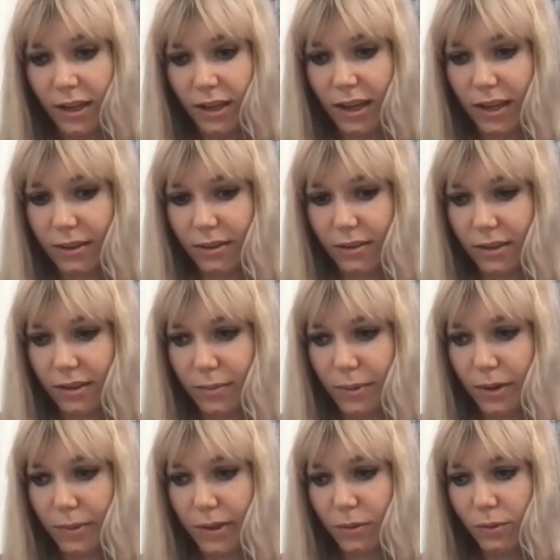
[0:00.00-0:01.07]
But I
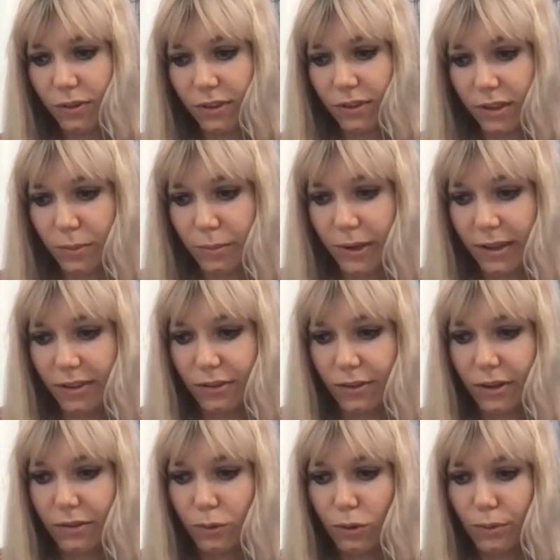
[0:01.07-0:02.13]
mean, it wasn't completely
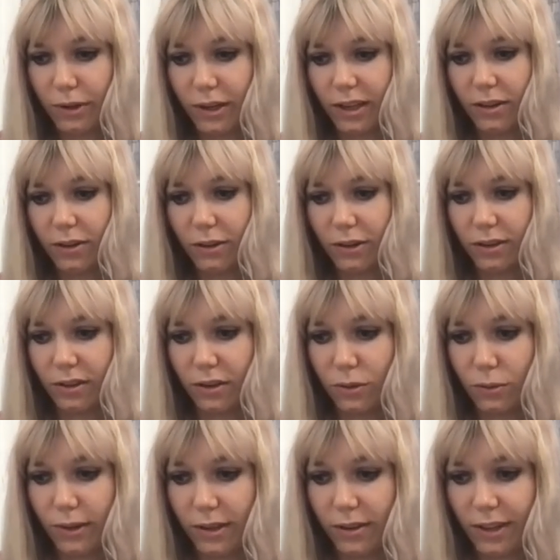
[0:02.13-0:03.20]
straightforward either, because I
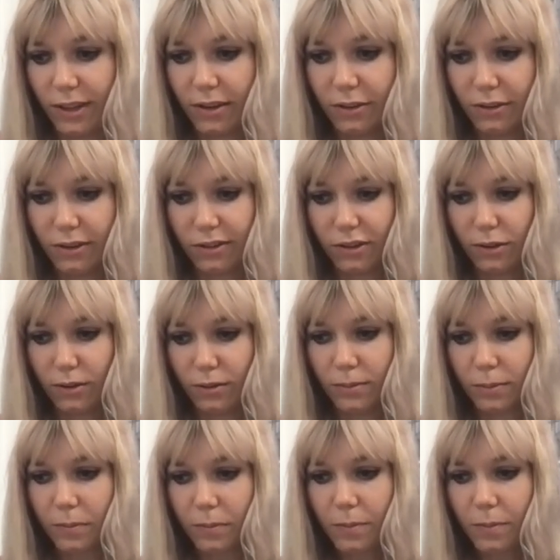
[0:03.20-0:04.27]
know in secondary school,
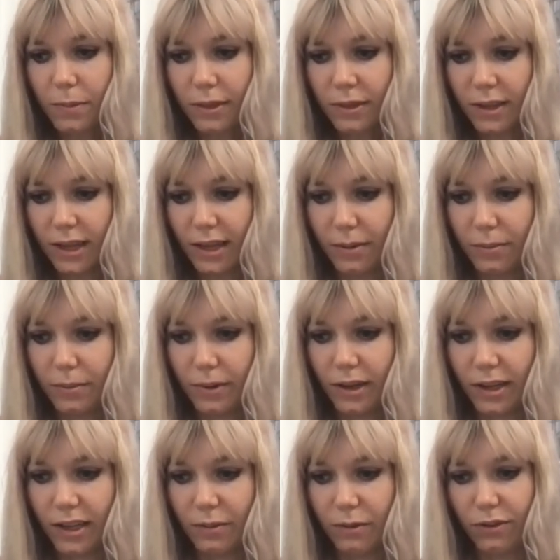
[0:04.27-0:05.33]

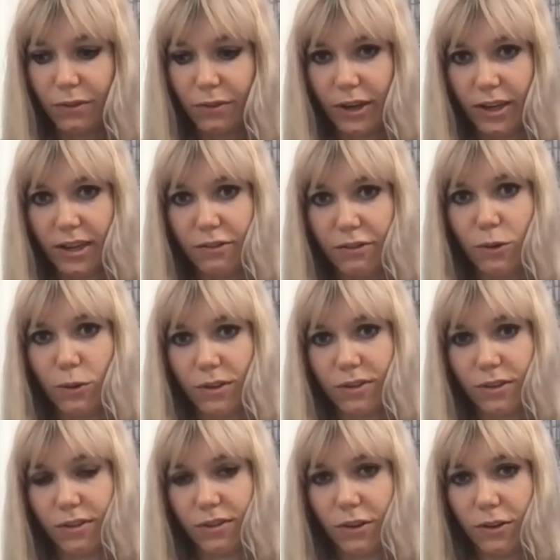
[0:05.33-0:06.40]
like I was very kind of focused
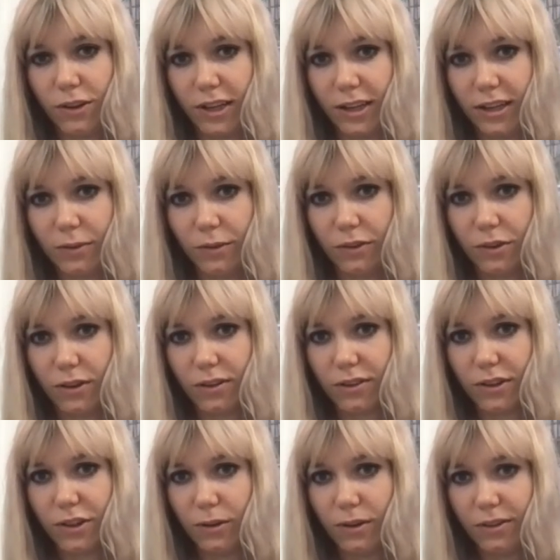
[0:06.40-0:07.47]
on studying and I was good at
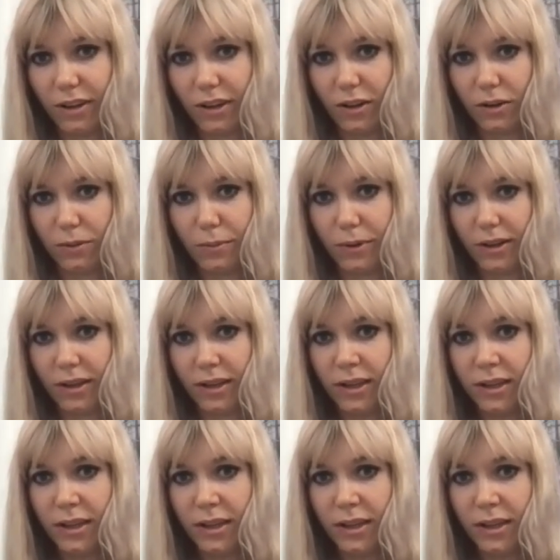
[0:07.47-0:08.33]
school, so a lot of my